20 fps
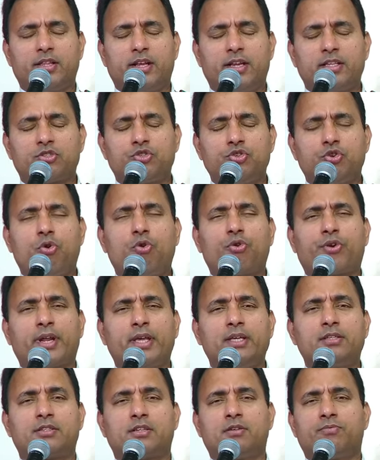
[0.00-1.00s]
There is no
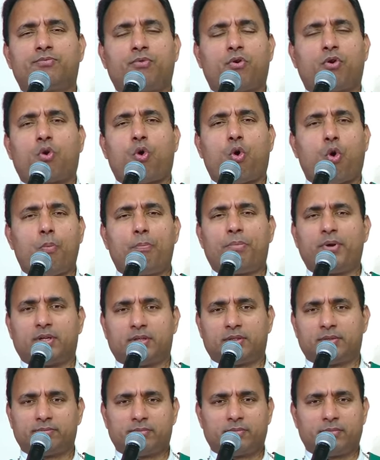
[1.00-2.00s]
reason for hope.
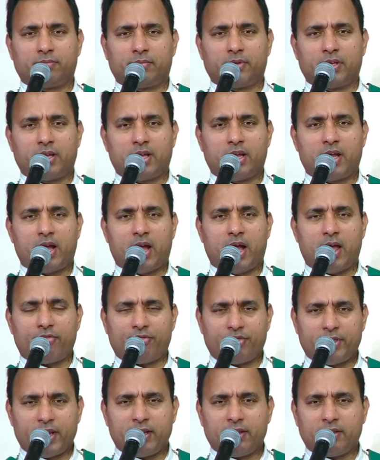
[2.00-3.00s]

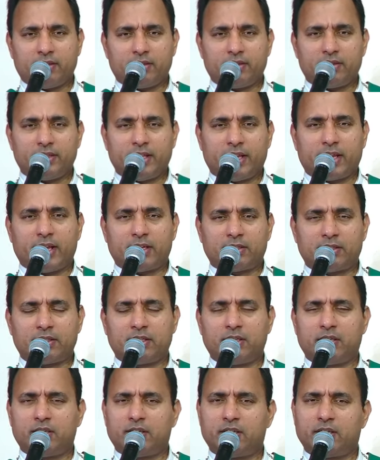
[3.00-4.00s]
And then
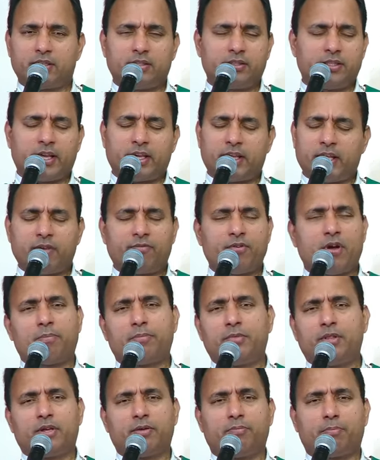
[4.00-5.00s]
they give
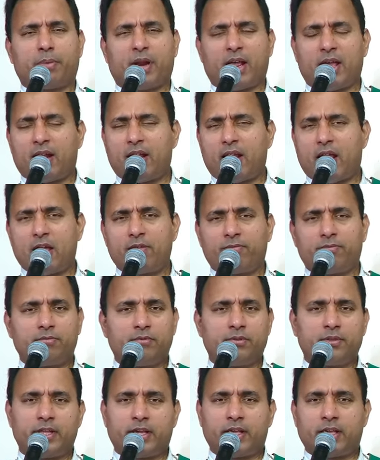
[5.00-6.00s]
up prayer life.
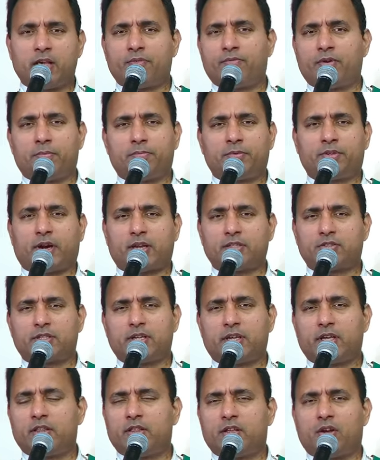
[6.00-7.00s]
They give up
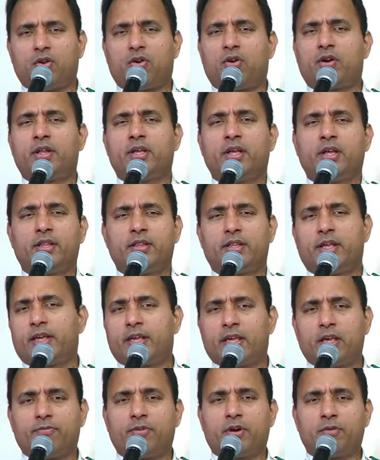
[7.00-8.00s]
trusting in the Lord. They
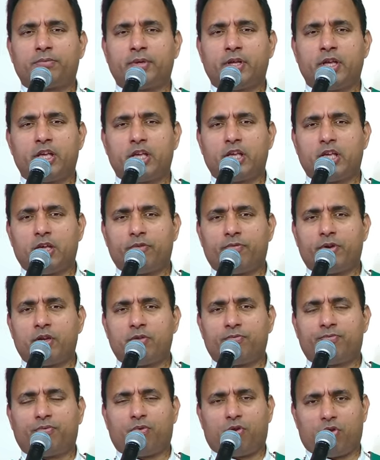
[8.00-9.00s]
give up
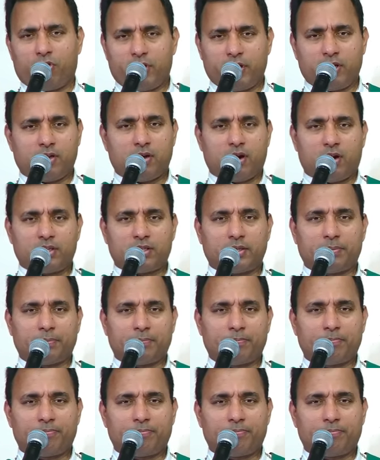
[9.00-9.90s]
even following God.